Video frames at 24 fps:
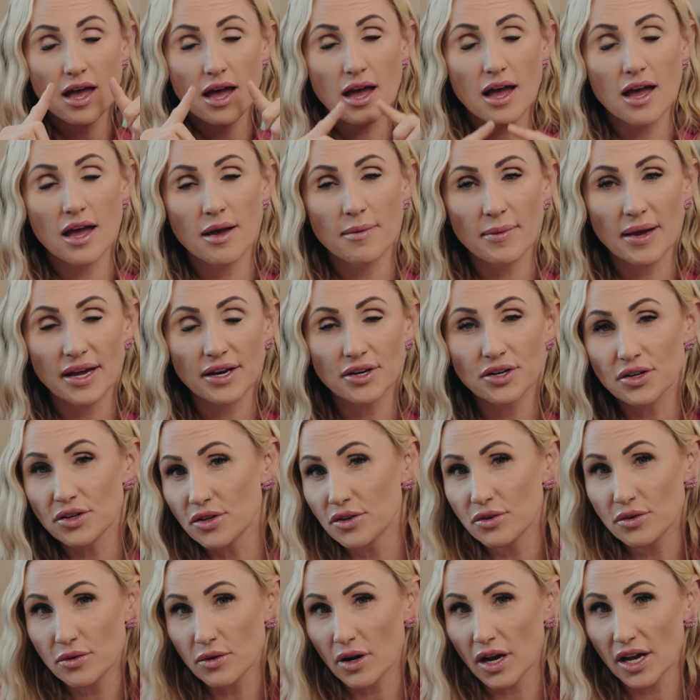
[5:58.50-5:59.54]
A
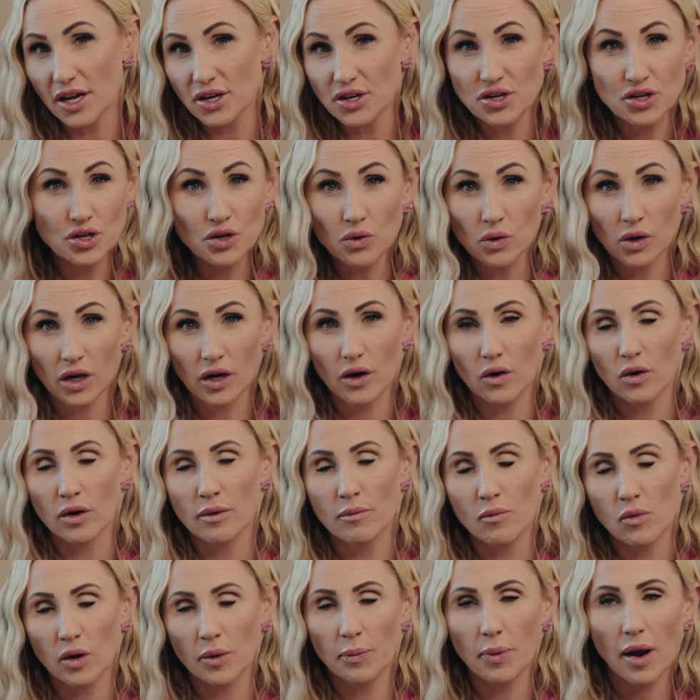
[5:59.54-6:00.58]
newer or
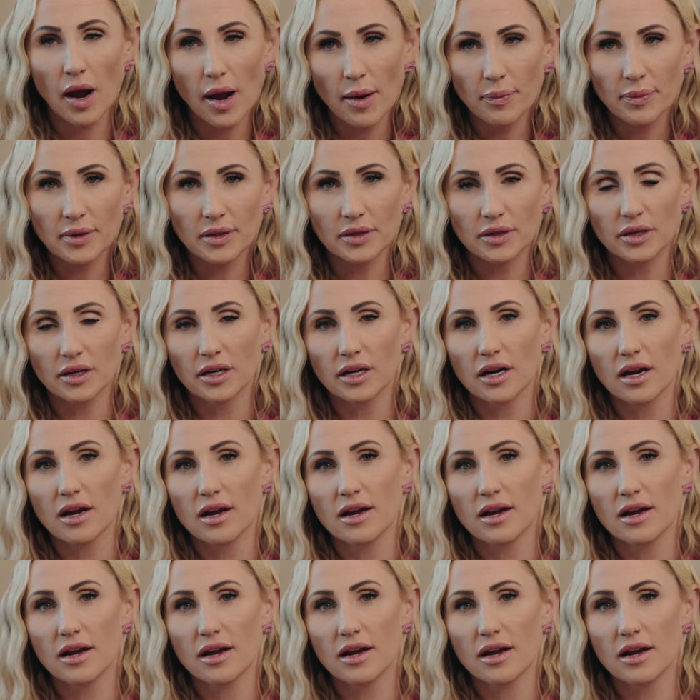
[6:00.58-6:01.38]
more popular